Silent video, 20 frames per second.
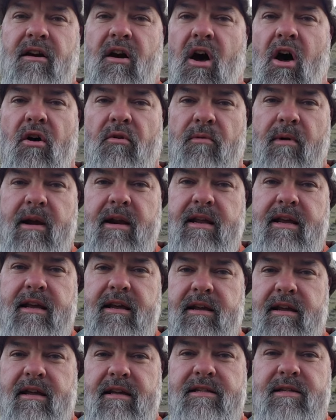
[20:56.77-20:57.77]

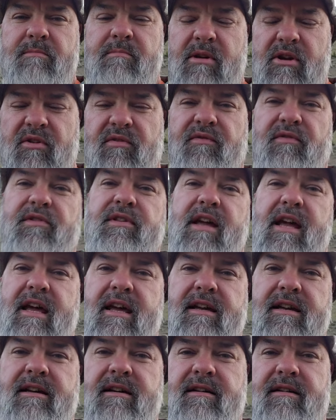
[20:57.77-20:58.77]
Already, it's a beautiful
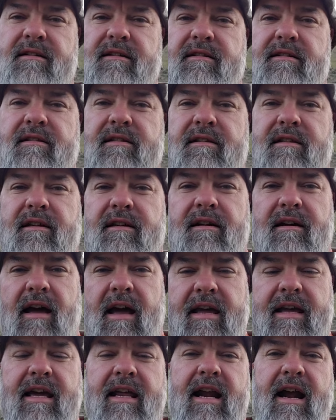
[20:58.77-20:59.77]
day. I
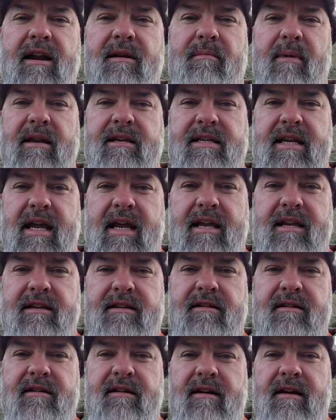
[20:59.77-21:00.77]
get out of my tent,
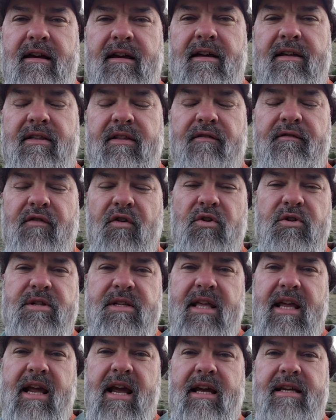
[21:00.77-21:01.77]
and the first
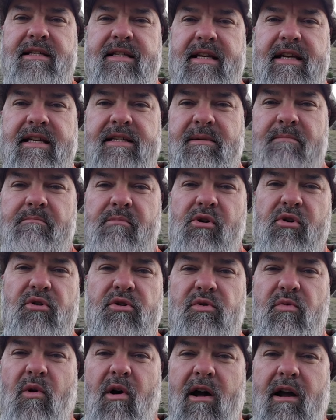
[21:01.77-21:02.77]
thing I see is a
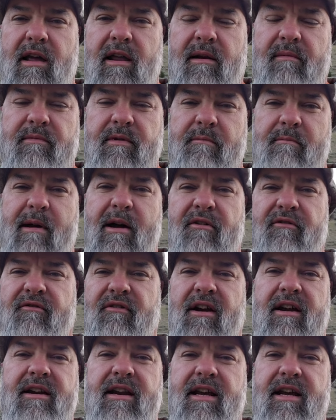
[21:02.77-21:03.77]
moose walking up the mountain right